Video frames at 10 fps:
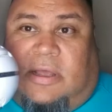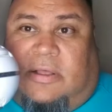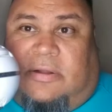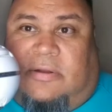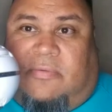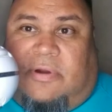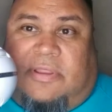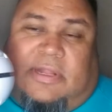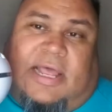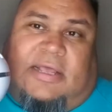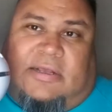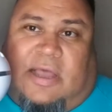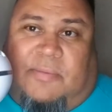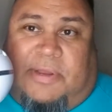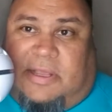on one of the la-
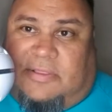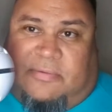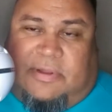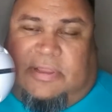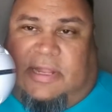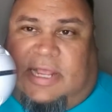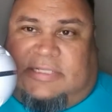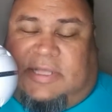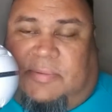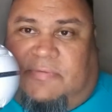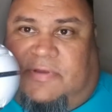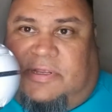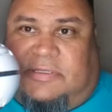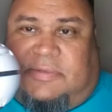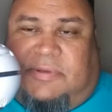commenting on the one, the last couple of
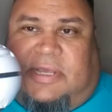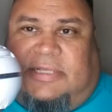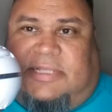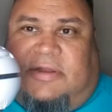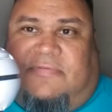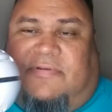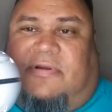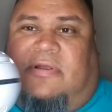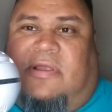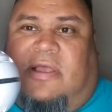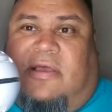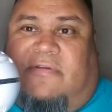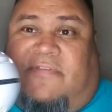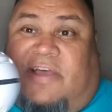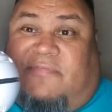videos. Some of you guys had over
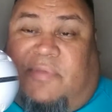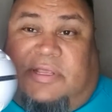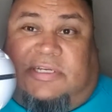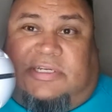five million